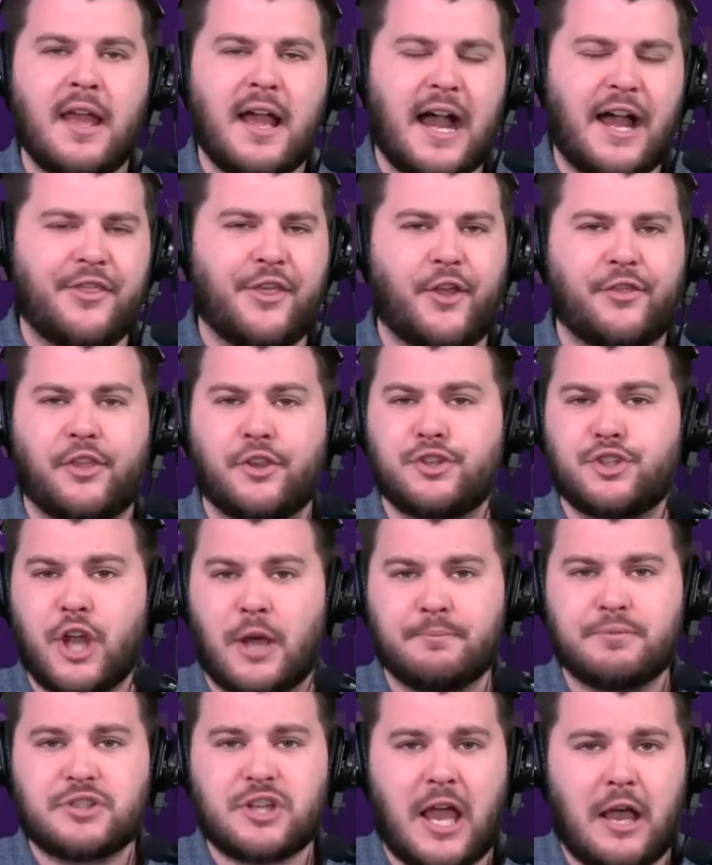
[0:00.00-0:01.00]
I thought the
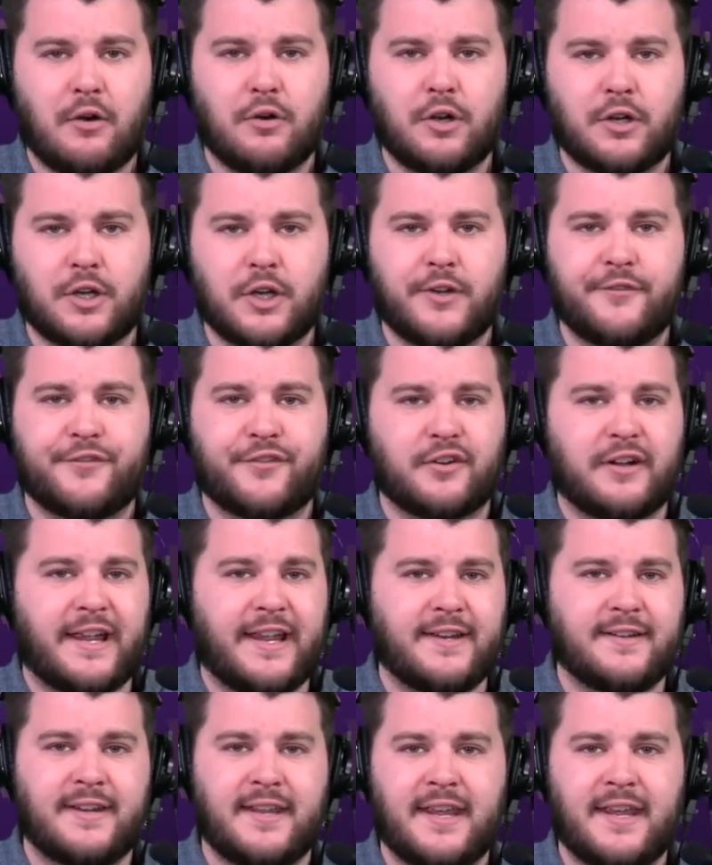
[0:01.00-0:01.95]
jump shot looked good for AD.